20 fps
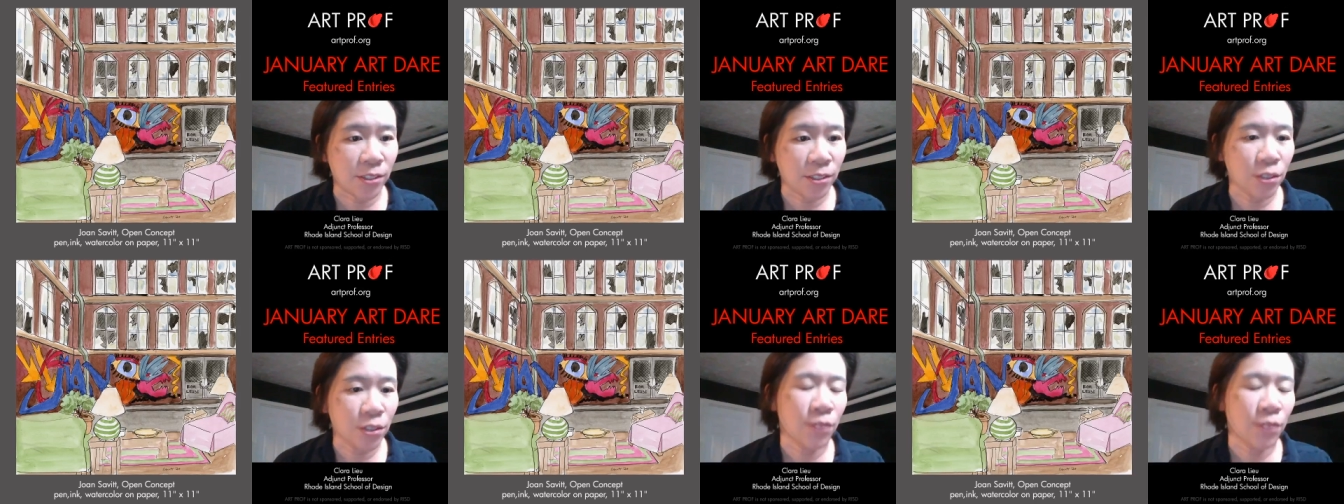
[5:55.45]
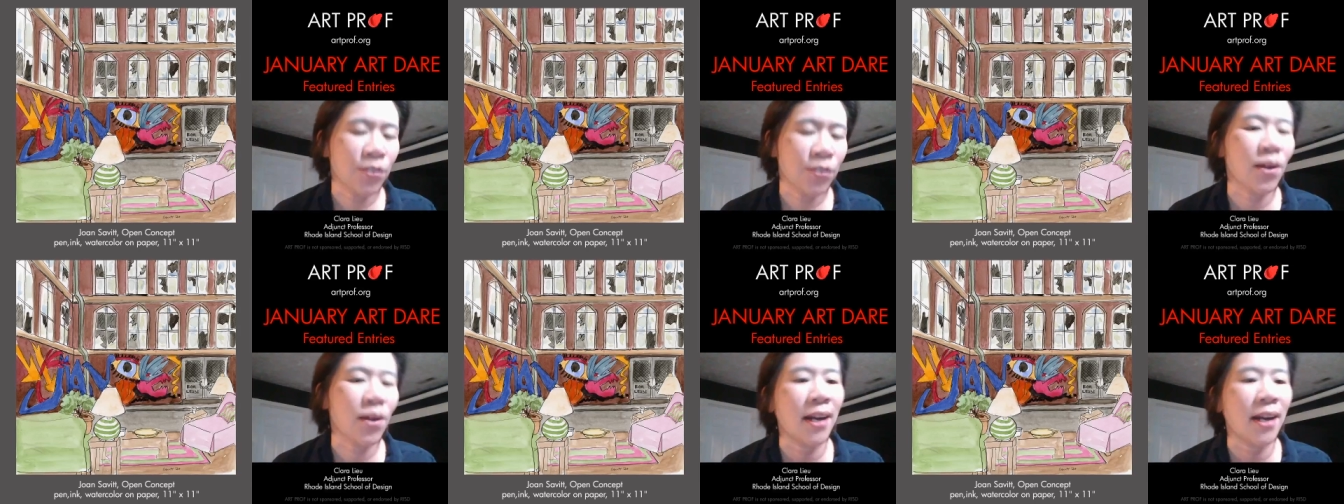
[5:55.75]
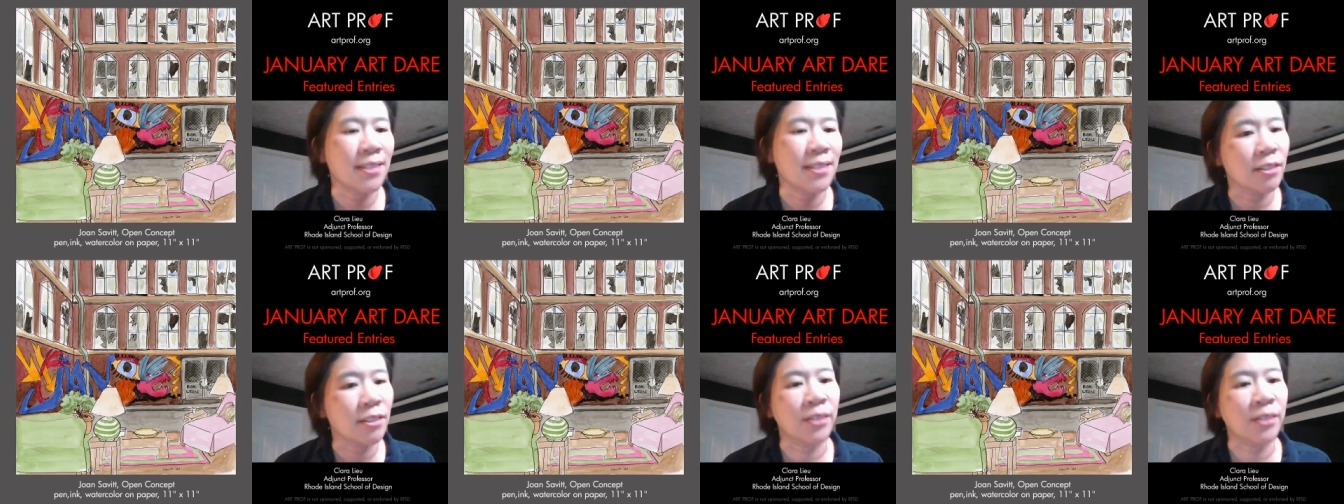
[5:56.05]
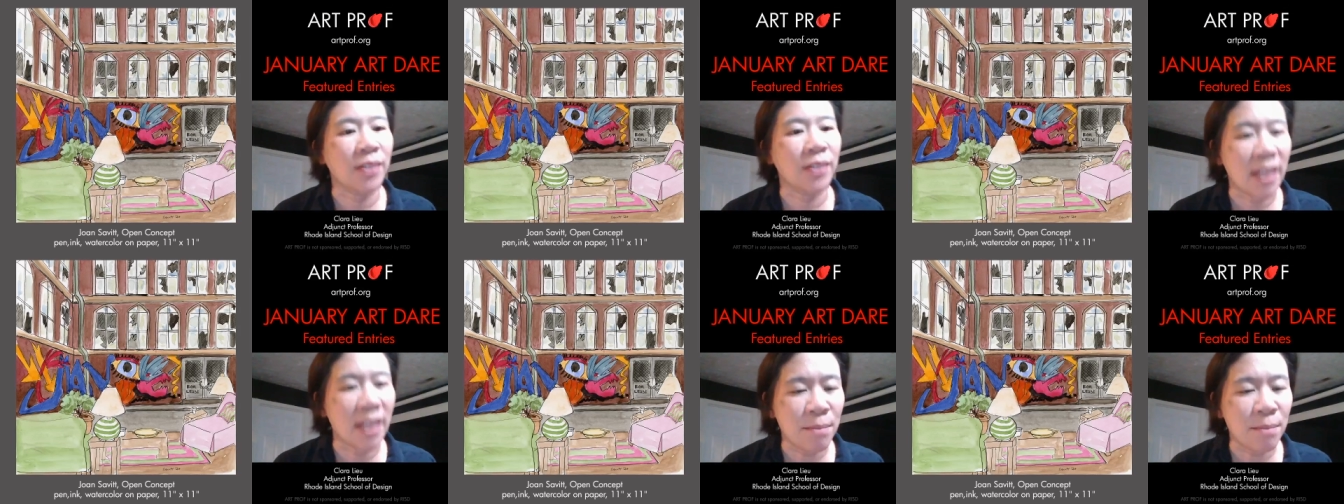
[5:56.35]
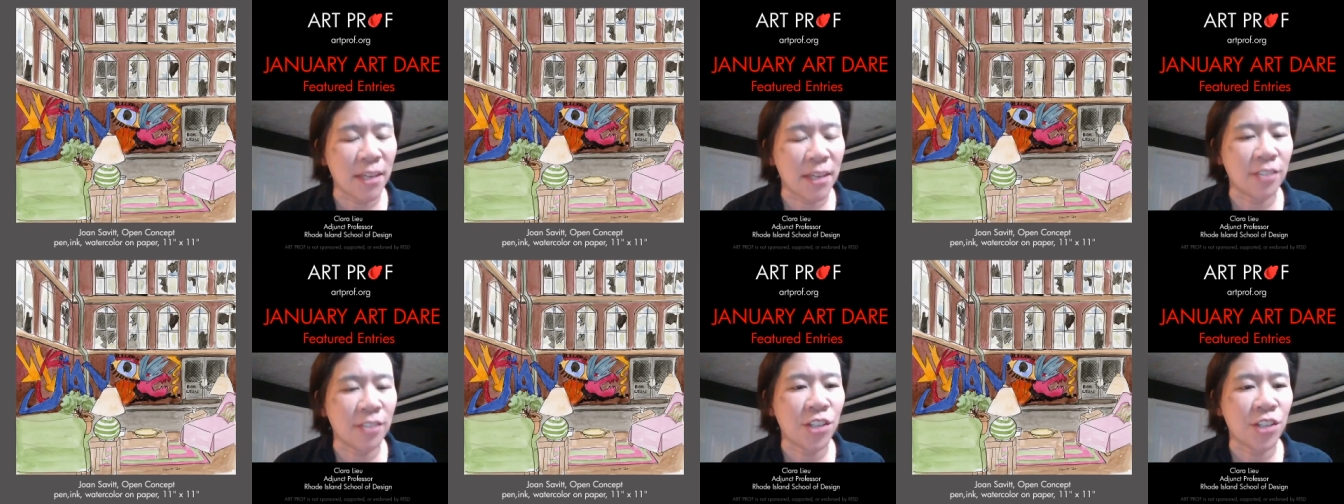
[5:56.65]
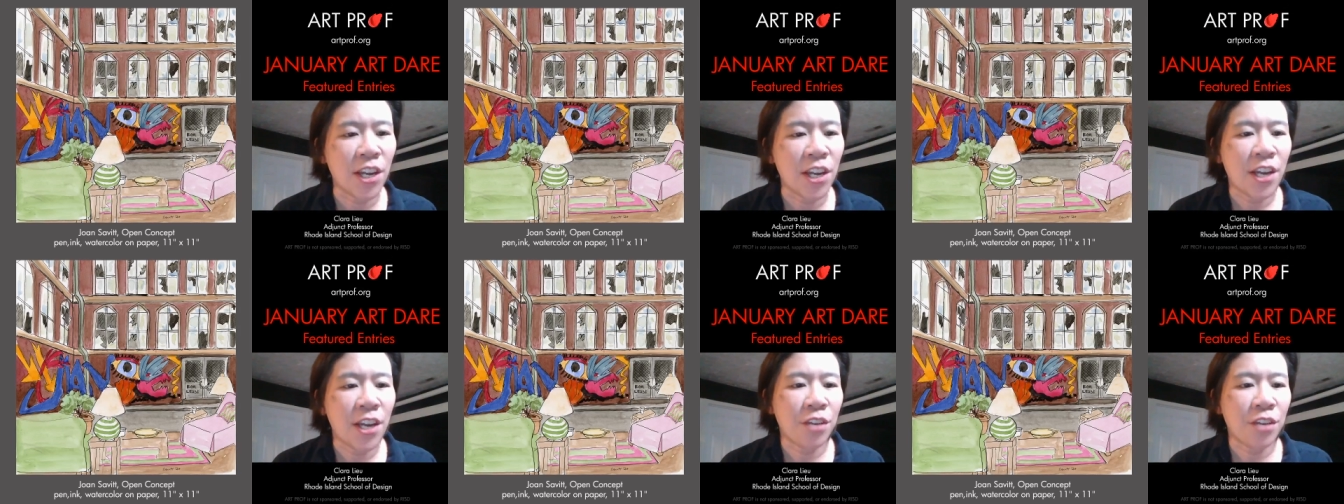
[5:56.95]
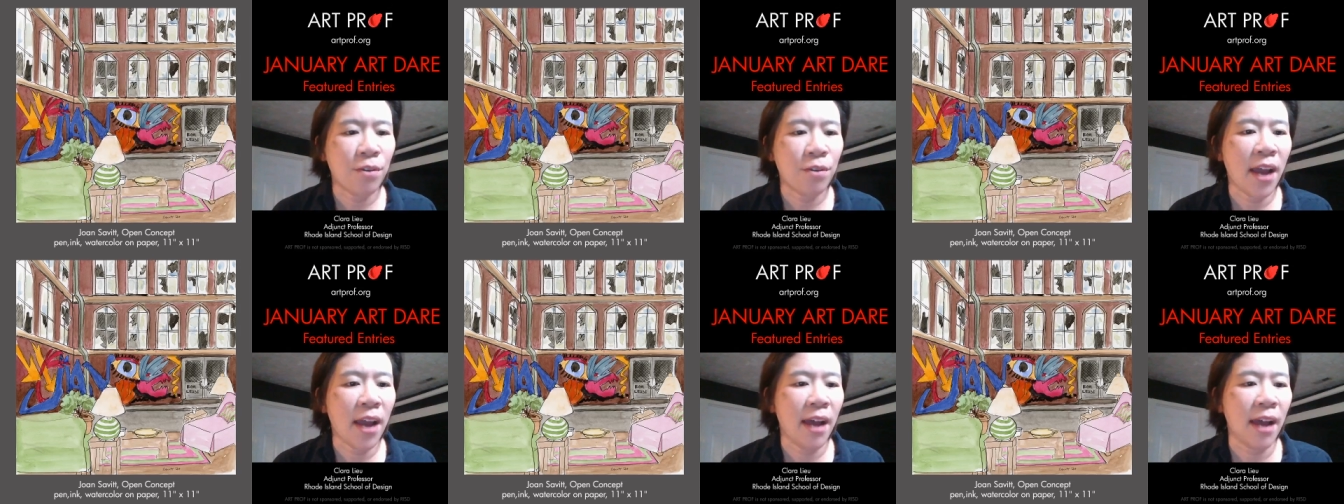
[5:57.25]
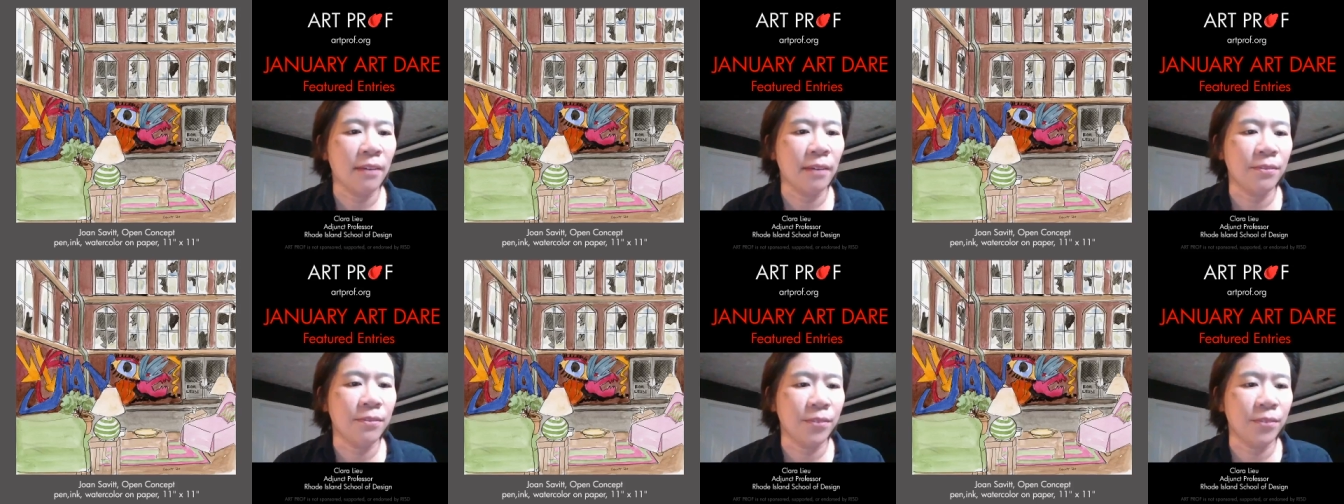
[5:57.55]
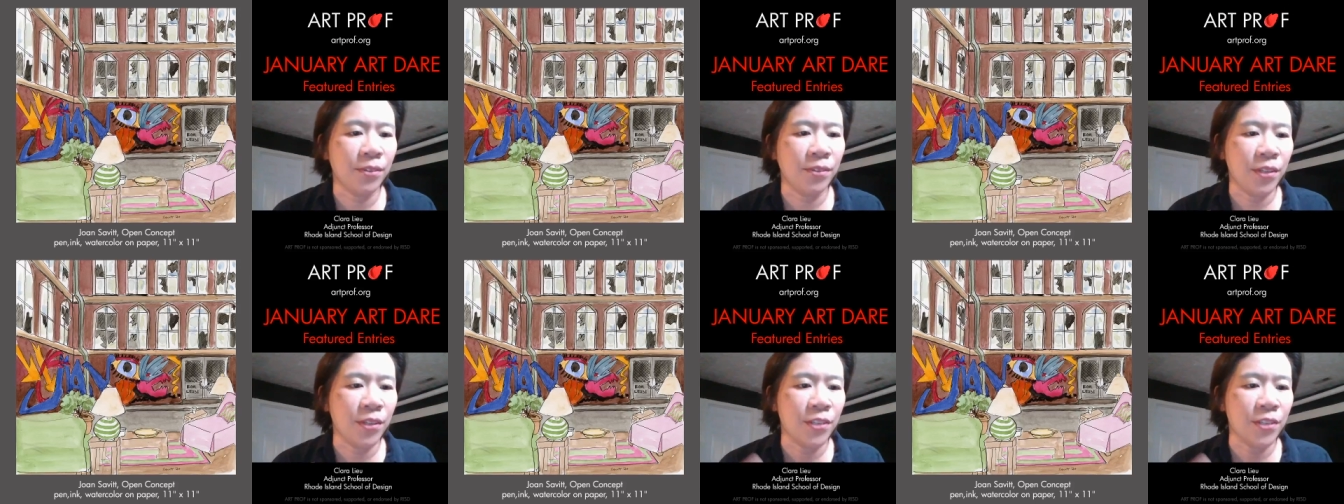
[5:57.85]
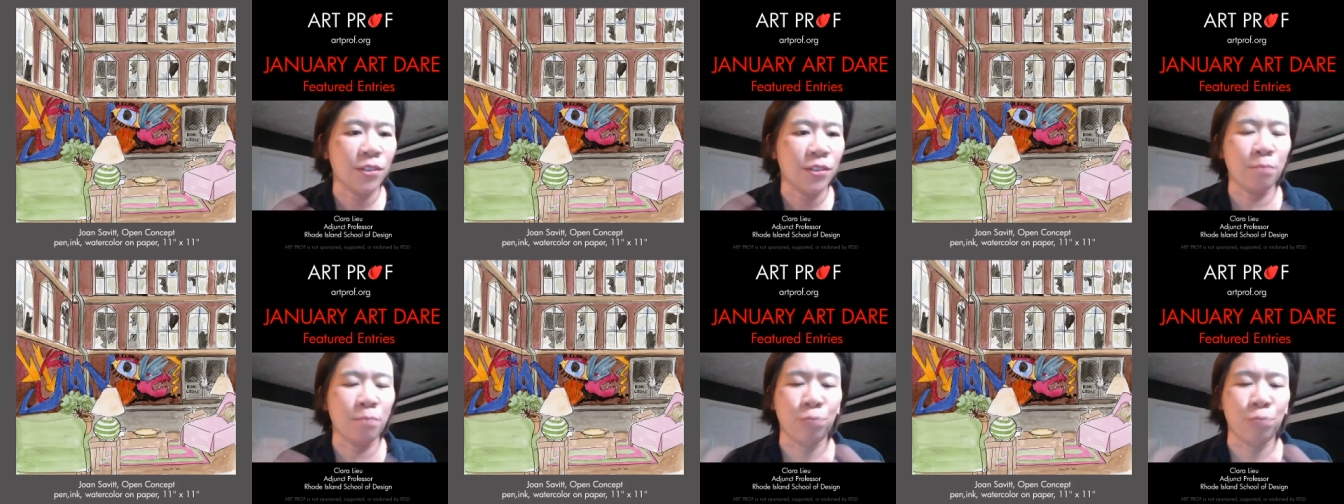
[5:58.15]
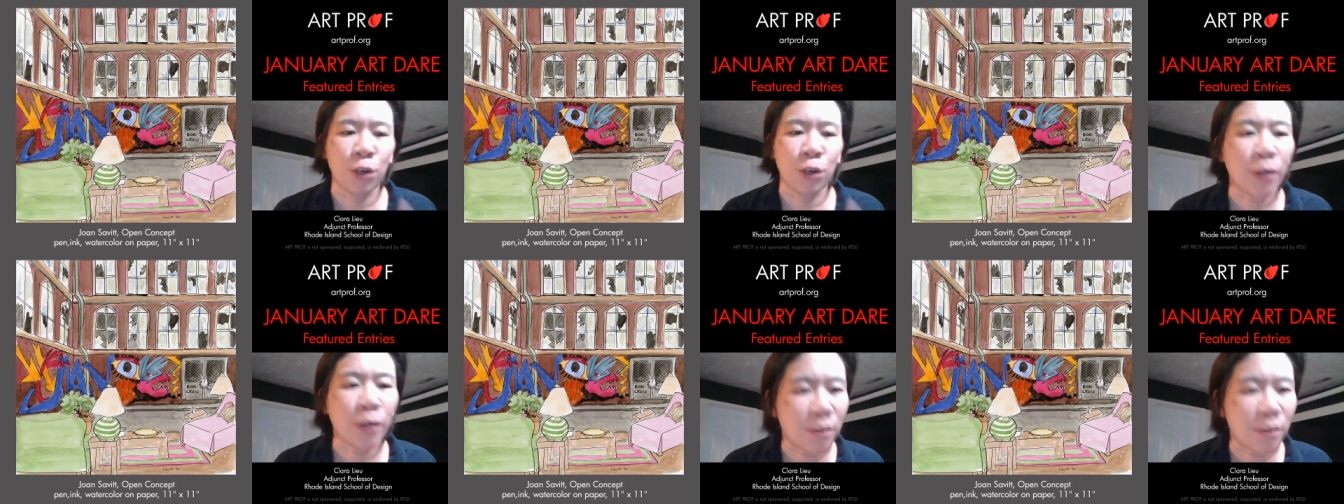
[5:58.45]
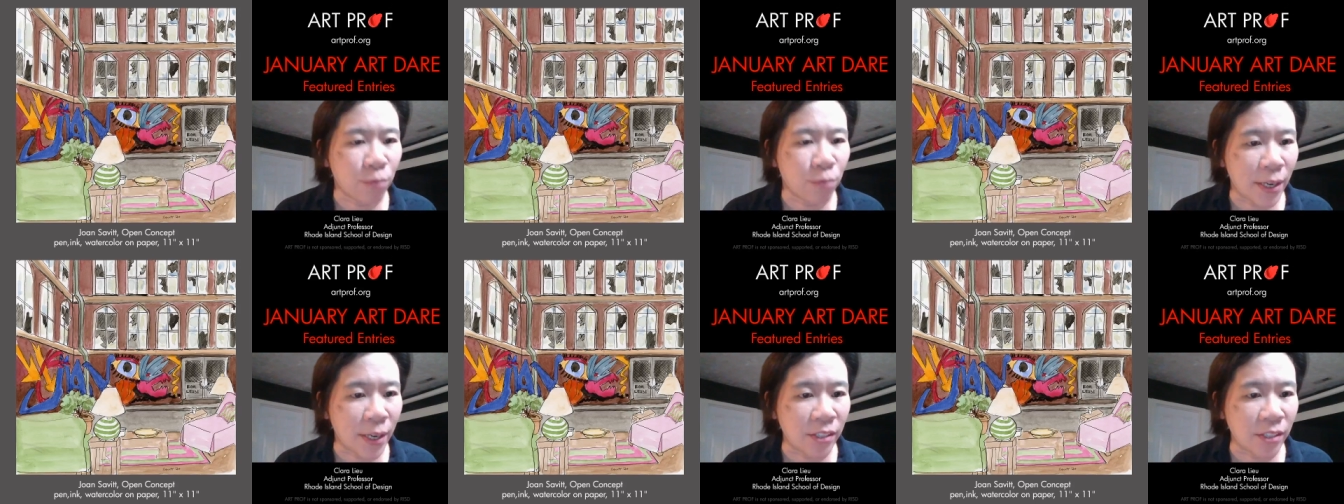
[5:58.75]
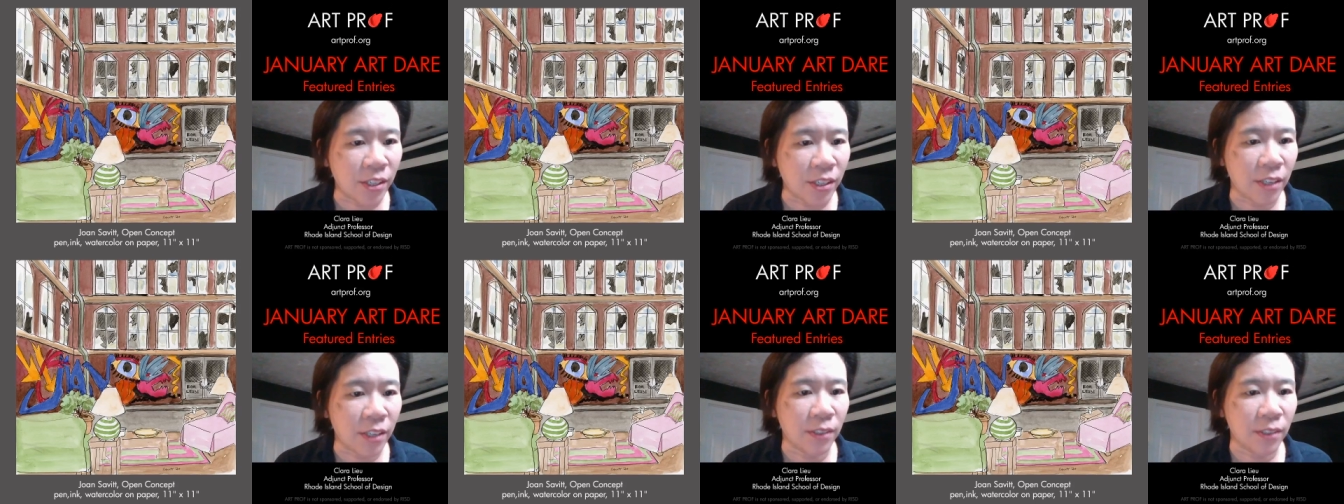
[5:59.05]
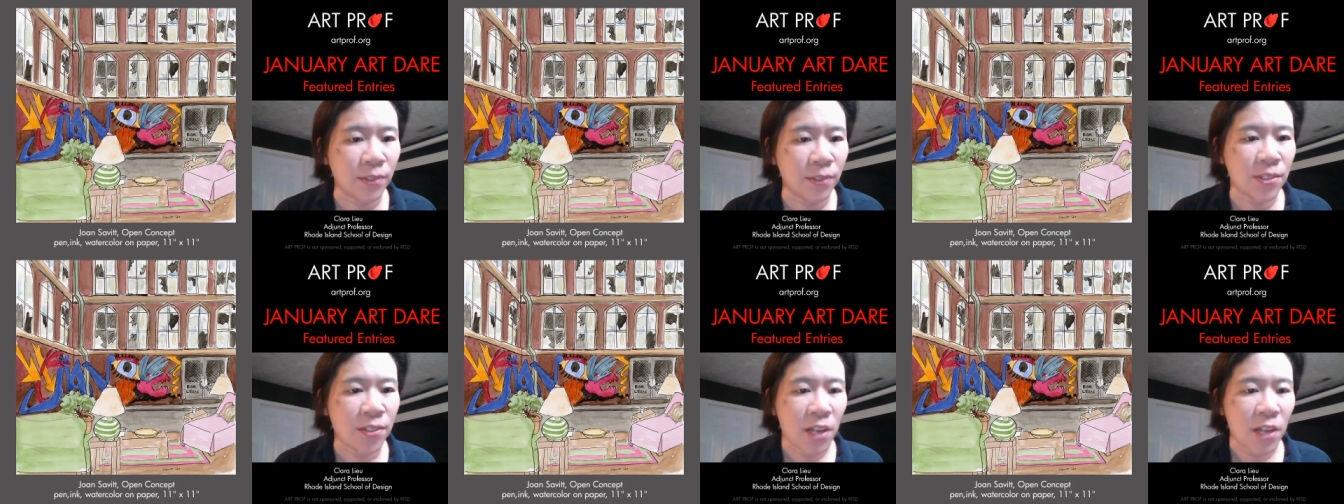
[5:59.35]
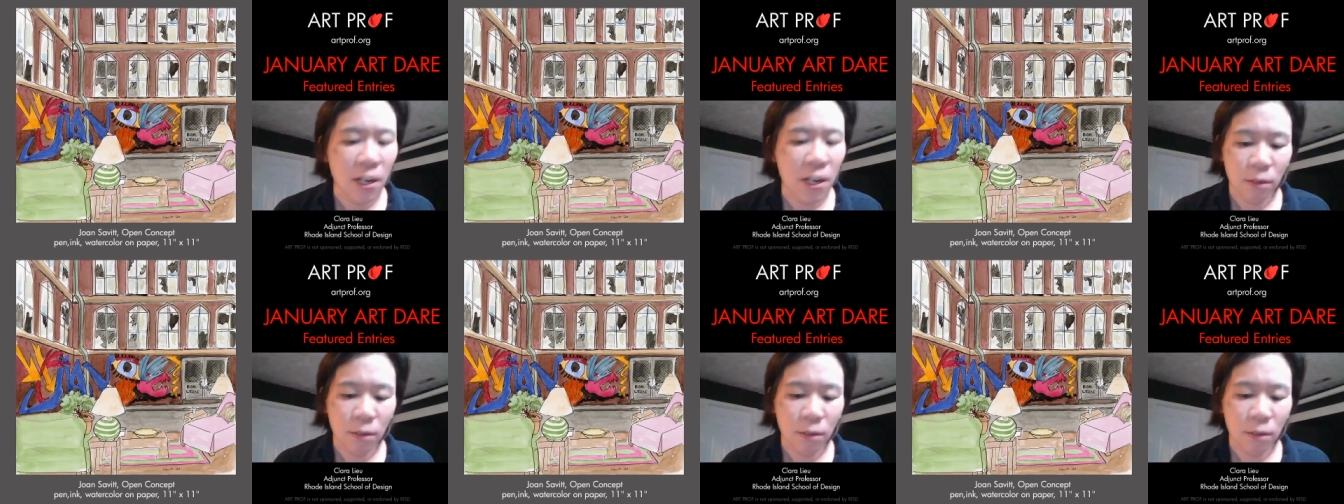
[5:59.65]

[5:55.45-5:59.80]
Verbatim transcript: So if you guys look at the image, you have these broken windows,